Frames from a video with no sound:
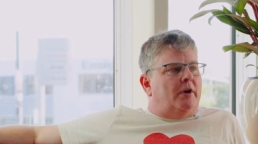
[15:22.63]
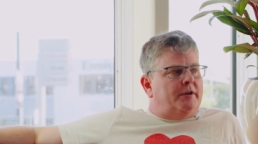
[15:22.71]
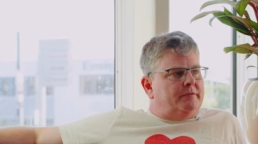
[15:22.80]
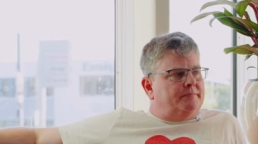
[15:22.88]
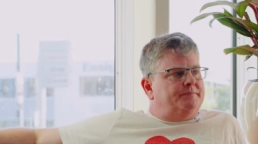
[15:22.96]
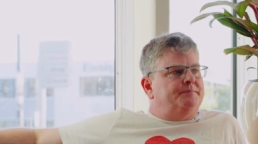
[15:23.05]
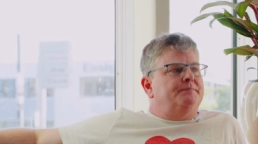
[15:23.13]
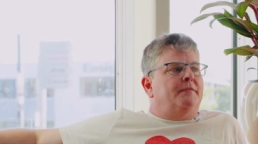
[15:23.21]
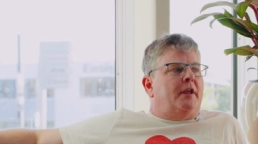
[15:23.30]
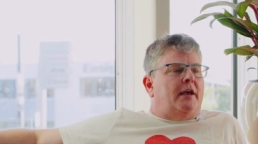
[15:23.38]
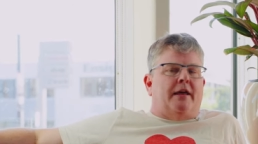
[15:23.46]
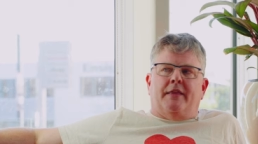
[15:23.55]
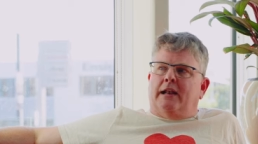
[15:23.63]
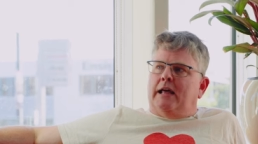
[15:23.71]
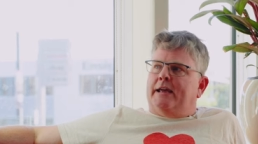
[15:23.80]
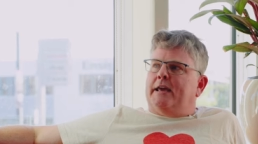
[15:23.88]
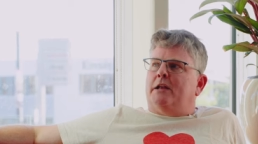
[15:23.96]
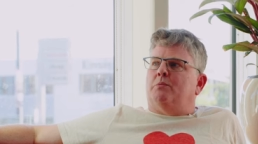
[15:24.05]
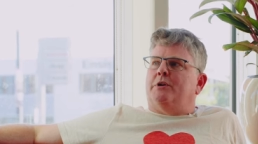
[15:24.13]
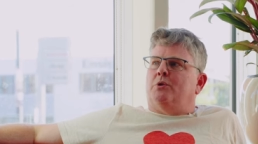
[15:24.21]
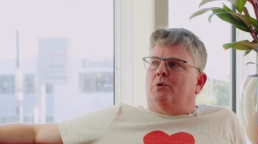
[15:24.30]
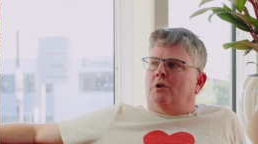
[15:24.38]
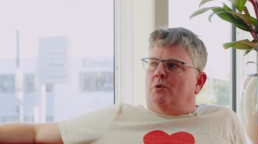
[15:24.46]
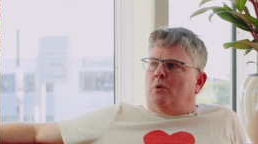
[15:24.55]
want. Gotcha. And they like it. We
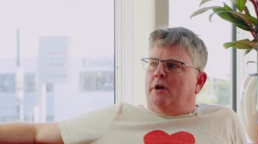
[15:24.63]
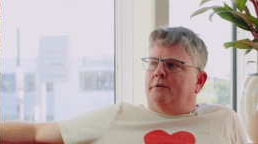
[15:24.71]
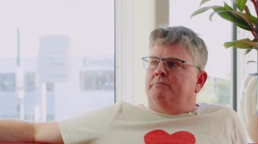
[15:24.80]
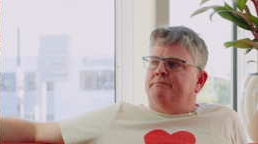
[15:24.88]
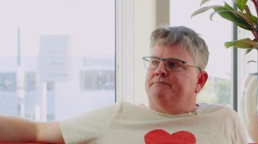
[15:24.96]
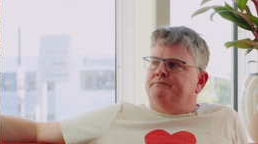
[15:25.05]
do a good one,